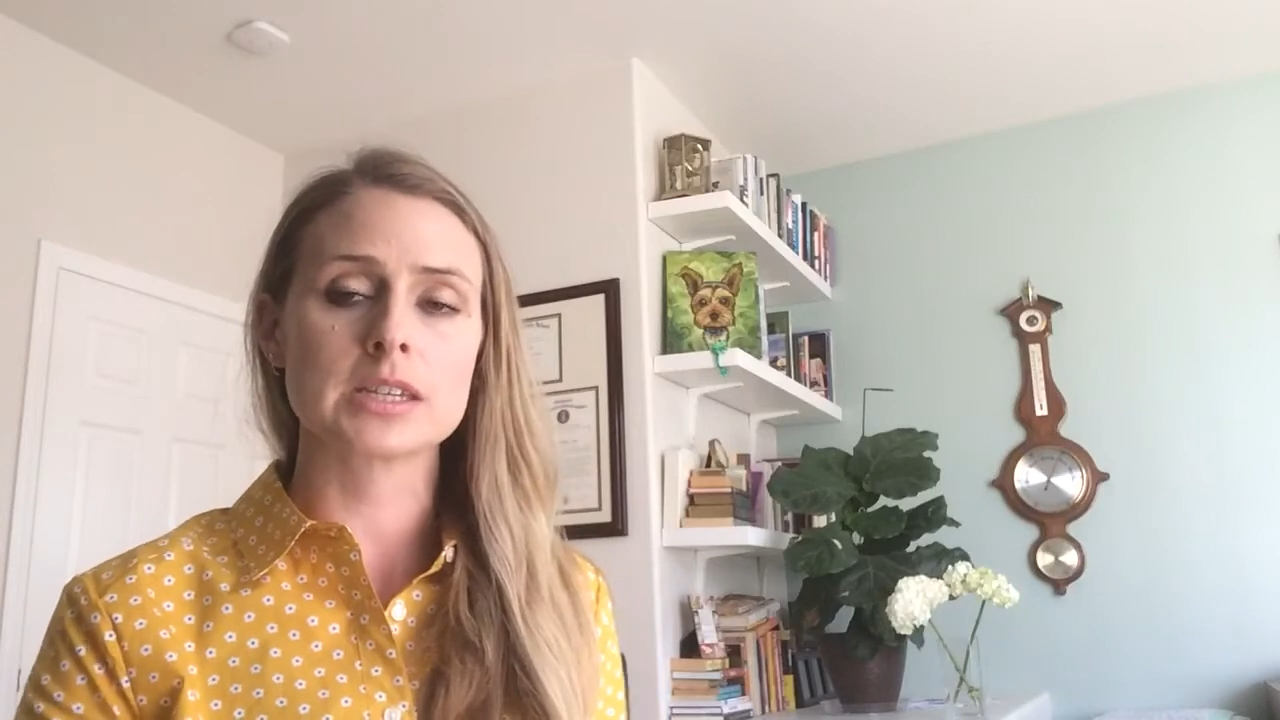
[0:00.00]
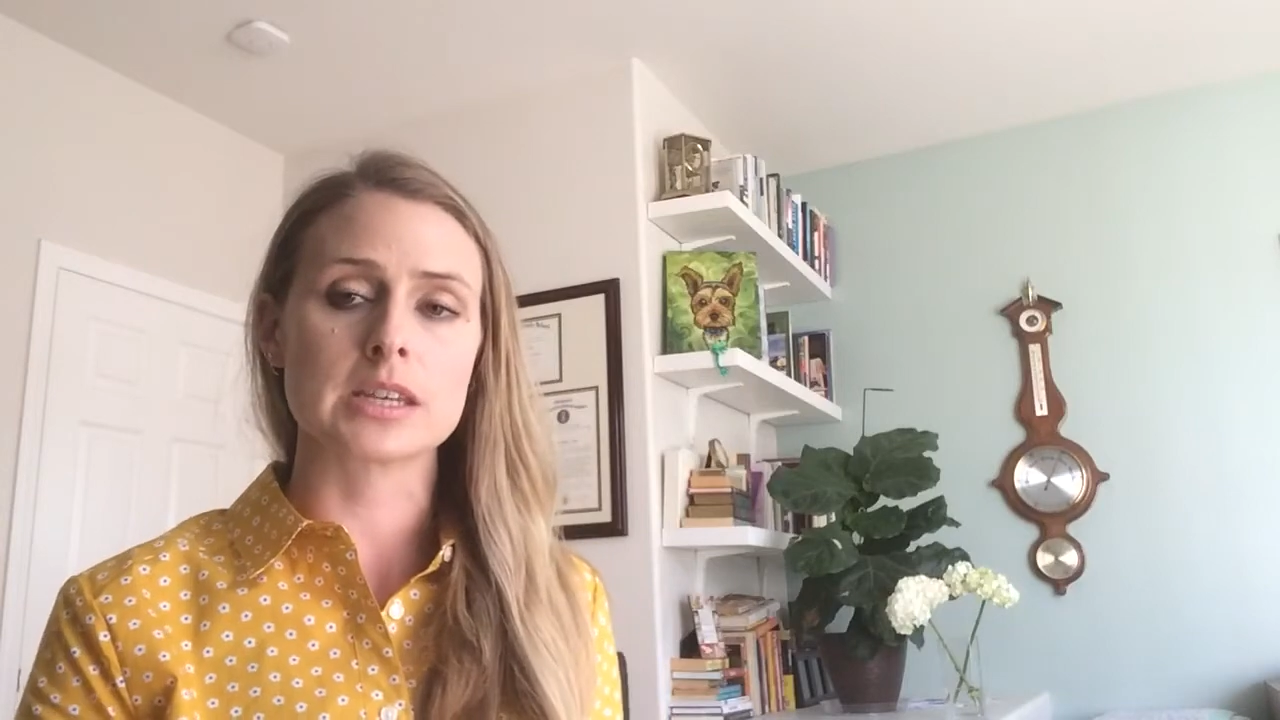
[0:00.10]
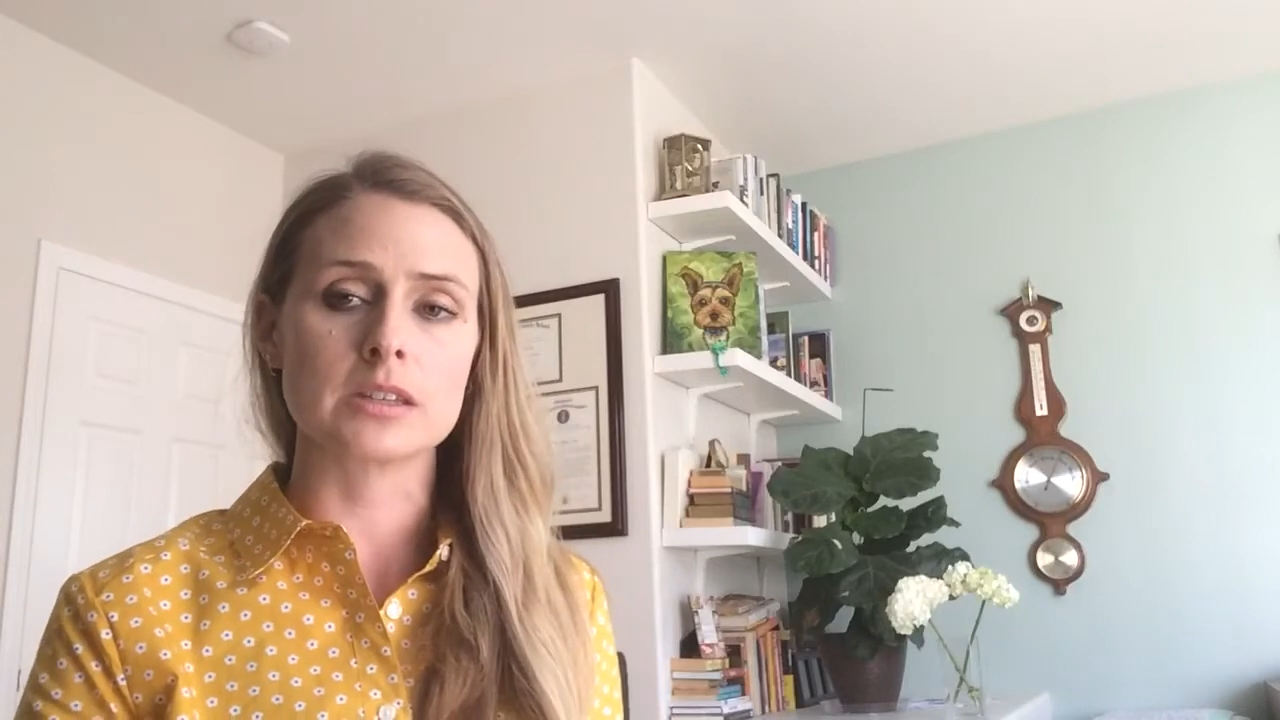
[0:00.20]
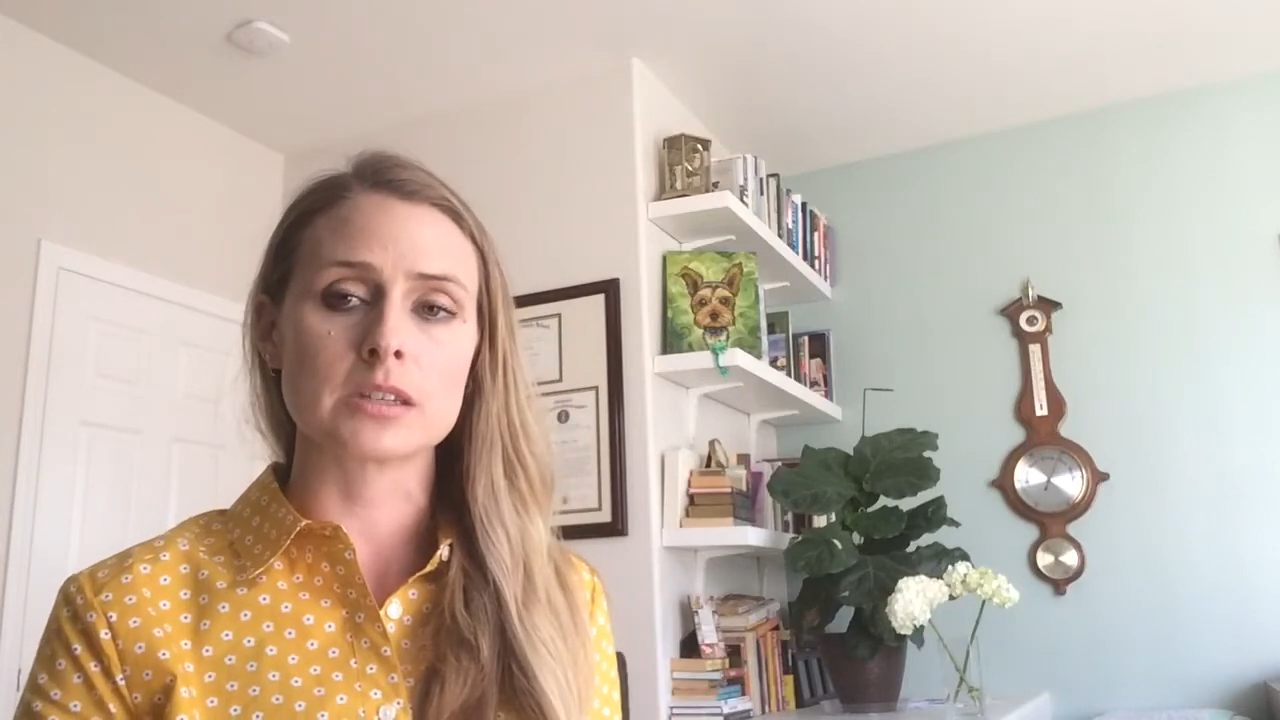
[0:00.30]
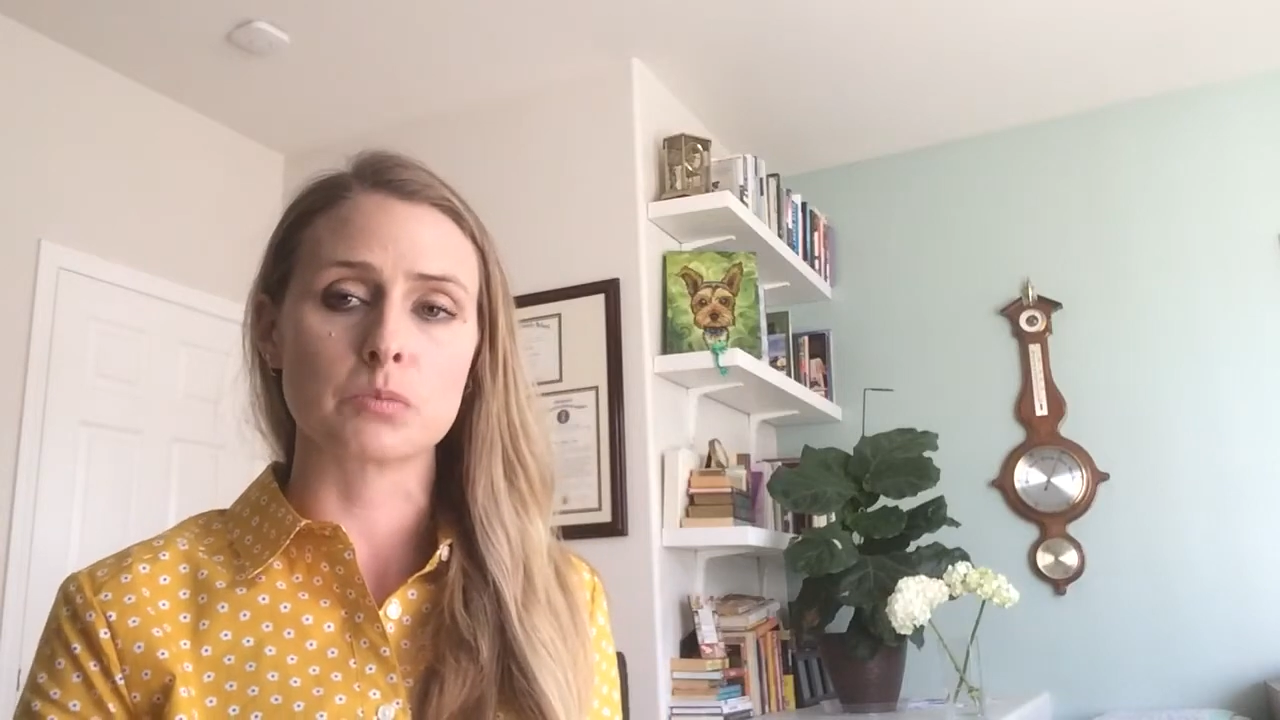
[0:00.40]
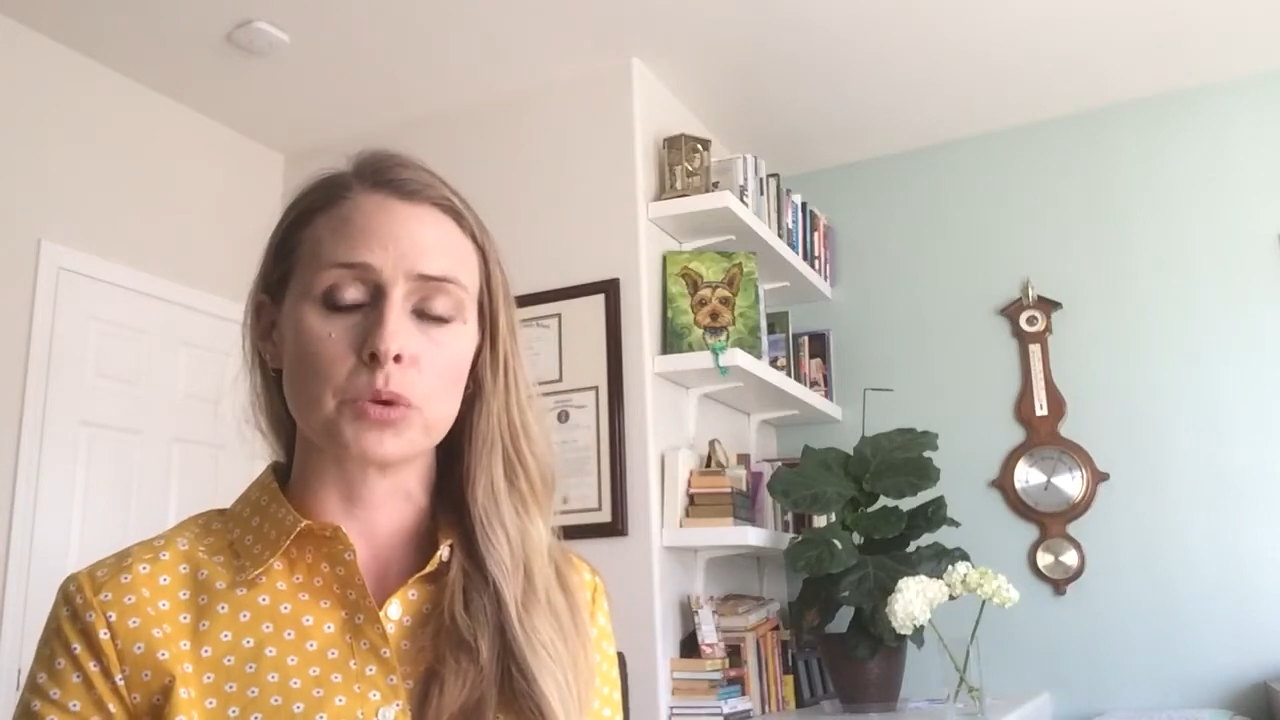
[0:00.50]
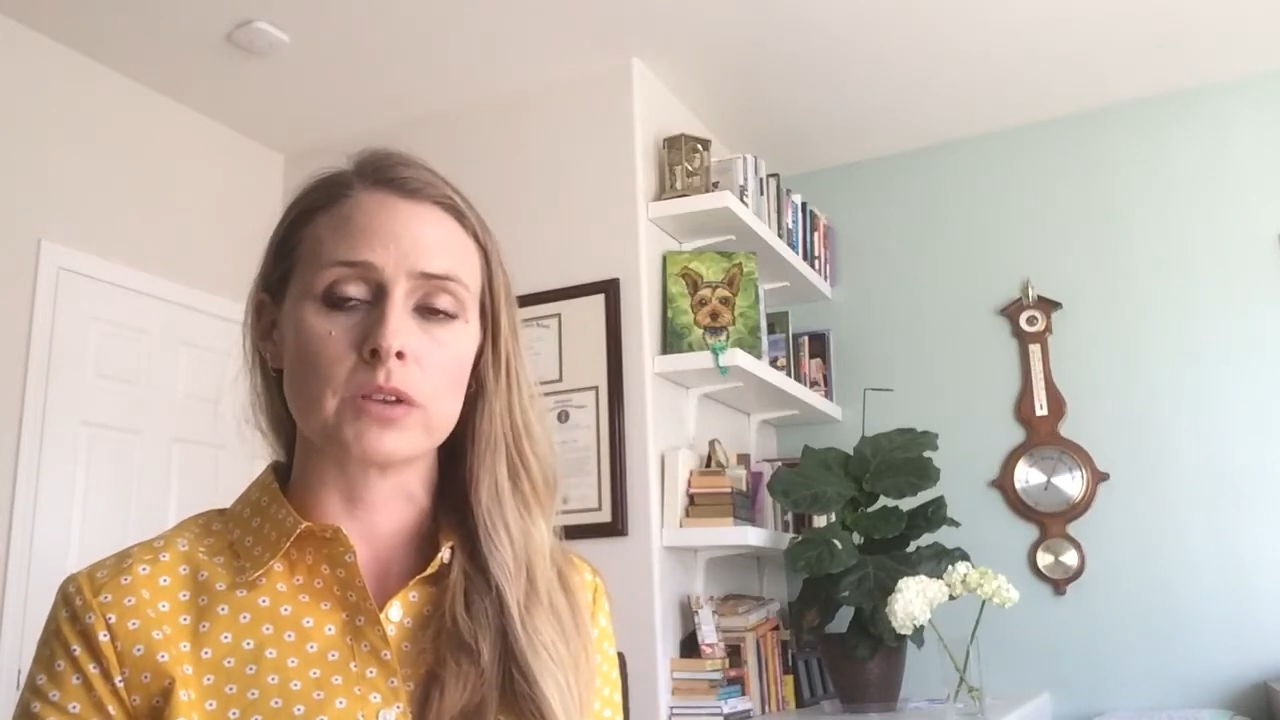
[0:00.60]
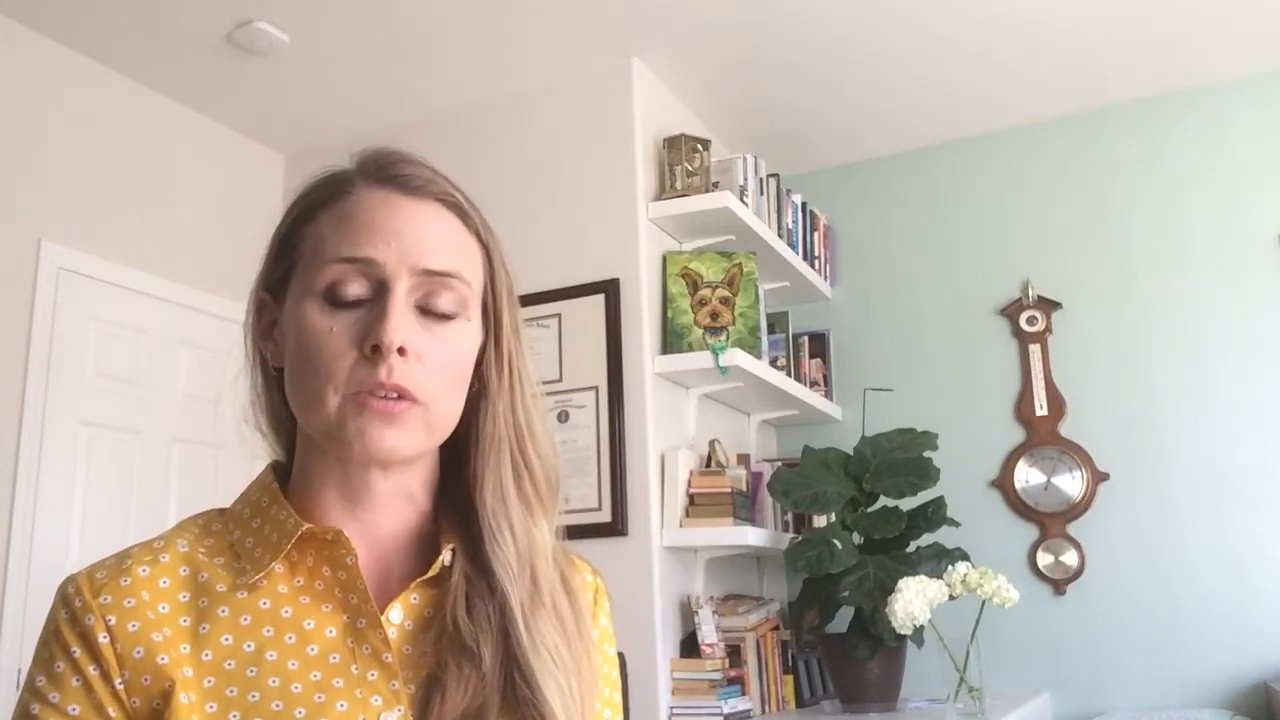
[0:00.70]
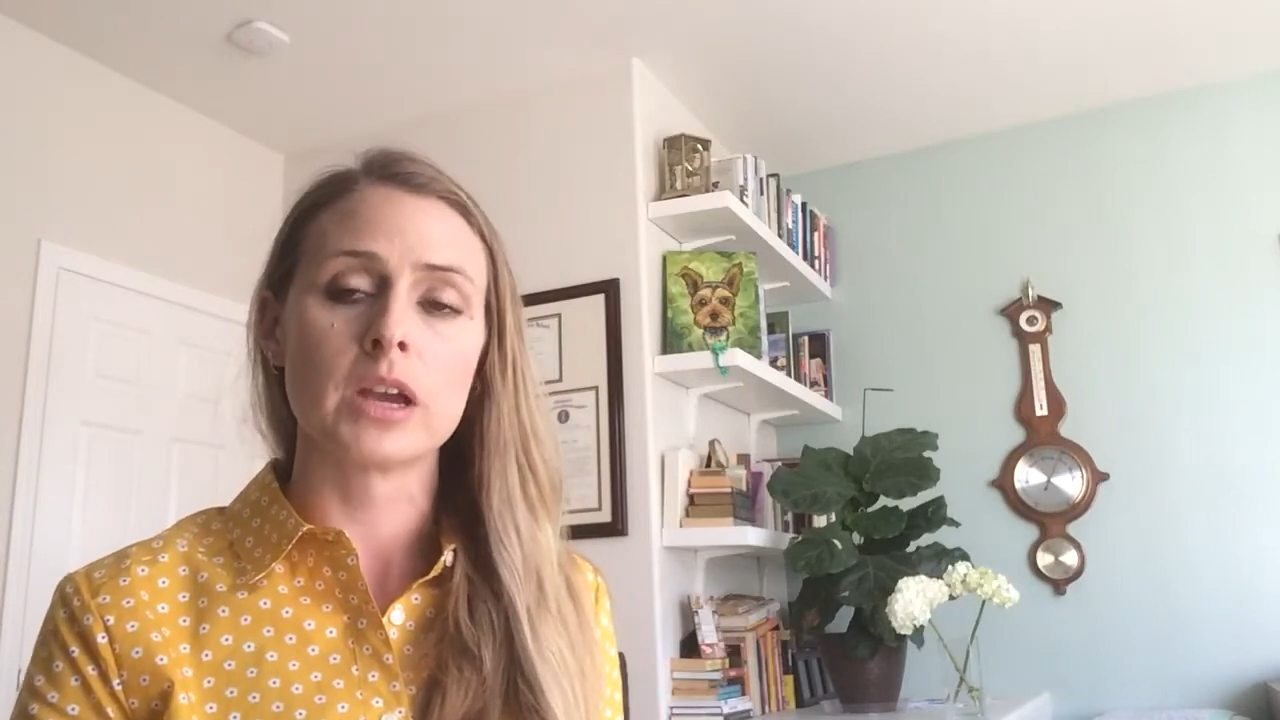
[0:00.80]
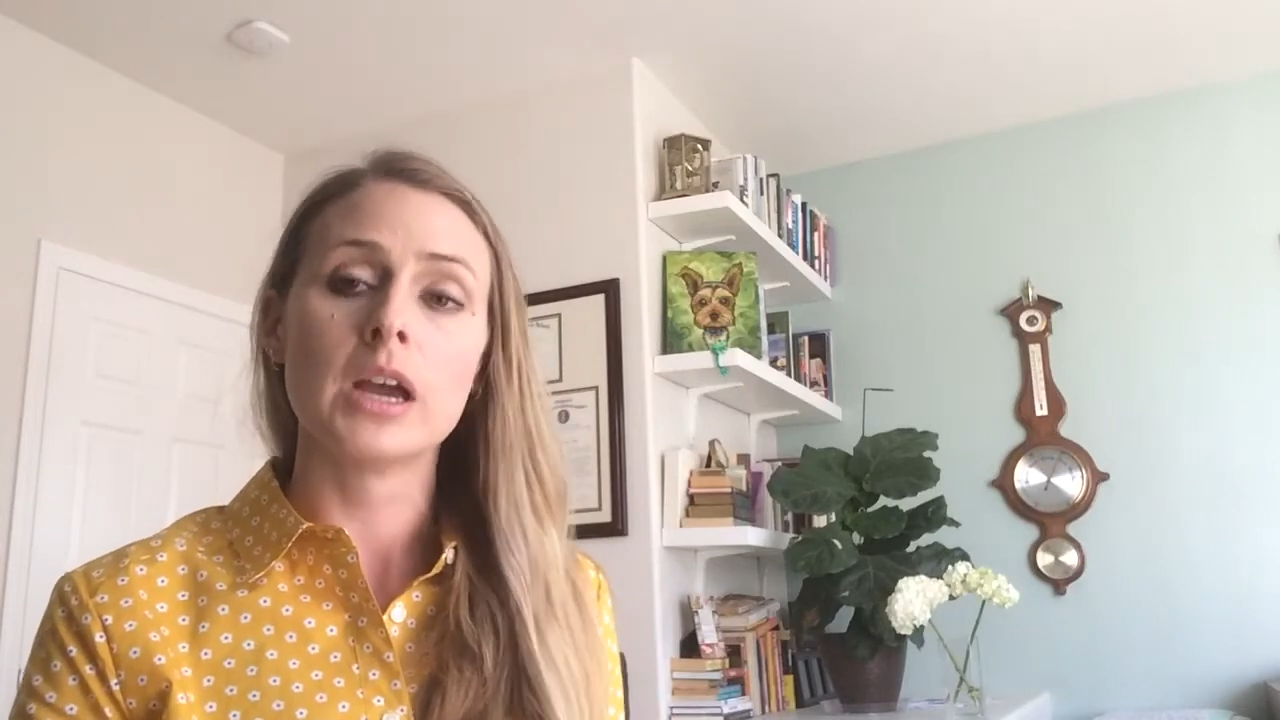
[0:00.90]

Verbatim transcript: is in this brief.